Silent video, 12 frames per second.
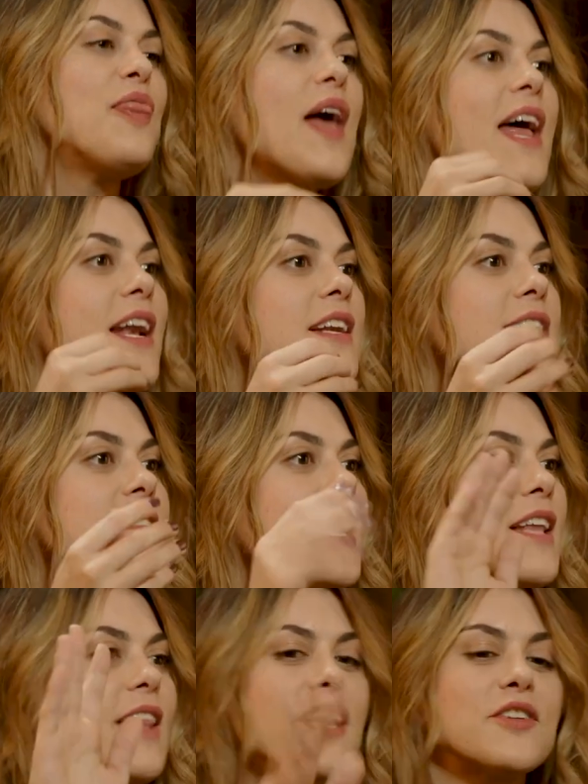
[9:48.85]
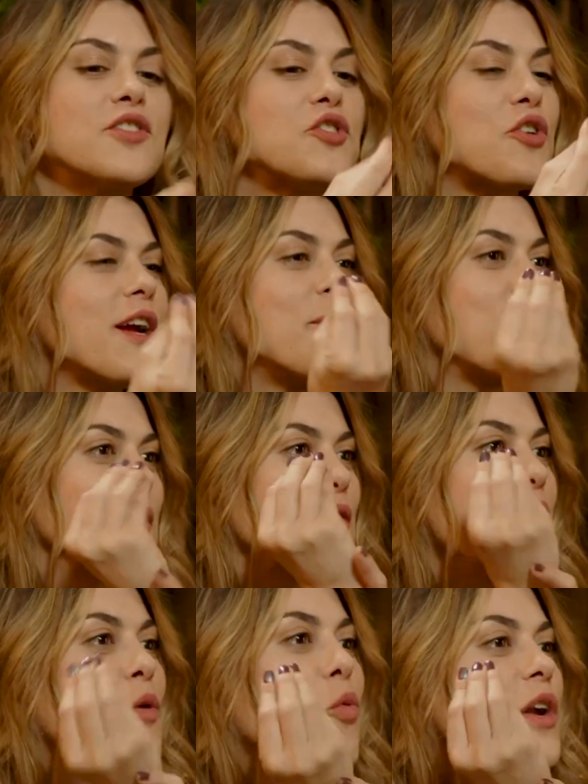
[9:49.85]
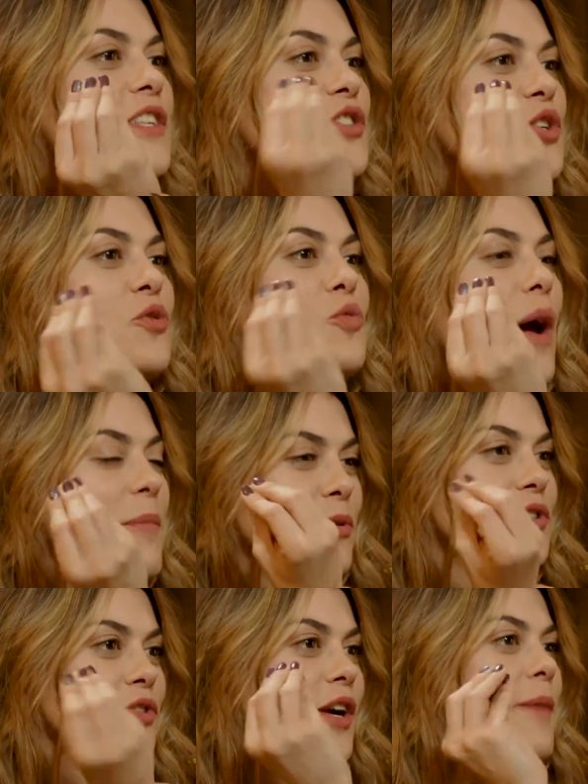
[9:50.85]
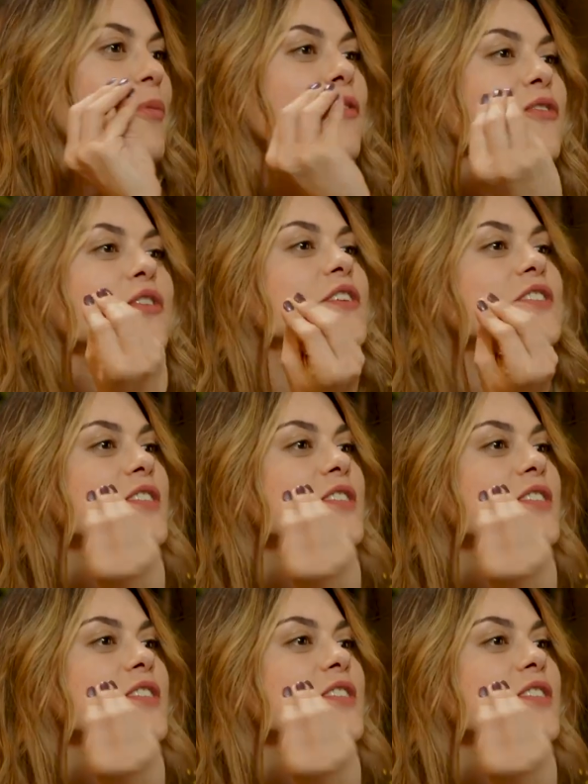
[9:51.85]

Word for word: Then take like a scraper, think windshield wiper scraper for the